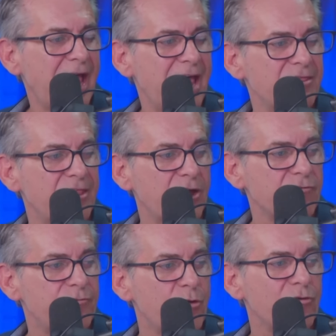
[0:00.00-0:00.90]
and
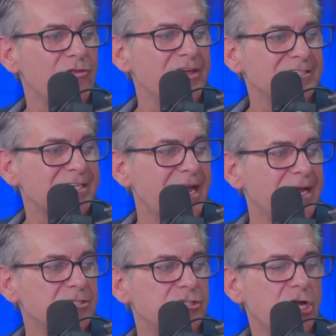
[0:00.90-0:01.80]
therefore this
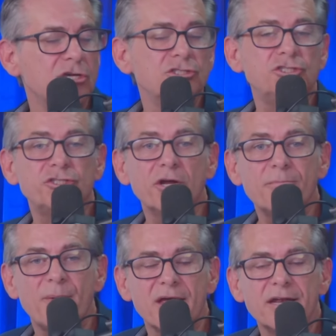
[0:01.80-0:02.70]
case should
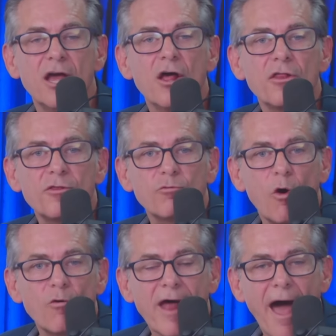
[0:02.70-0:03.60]
have been
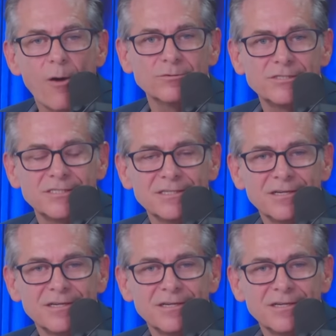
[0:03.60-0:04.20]
thrown out.